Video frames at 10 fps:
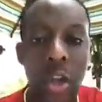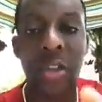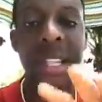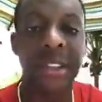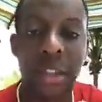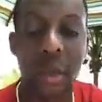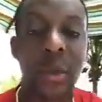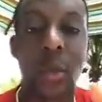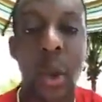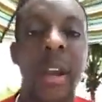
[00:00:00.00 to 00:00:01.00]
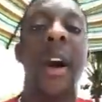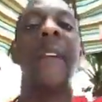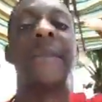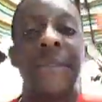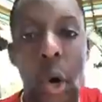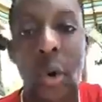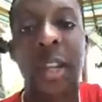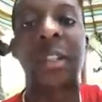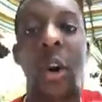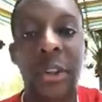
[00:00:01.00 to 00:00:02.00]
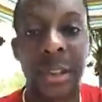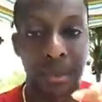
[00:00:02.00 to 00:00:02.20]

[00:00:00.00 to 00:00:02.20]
all you need to do is what? Focus on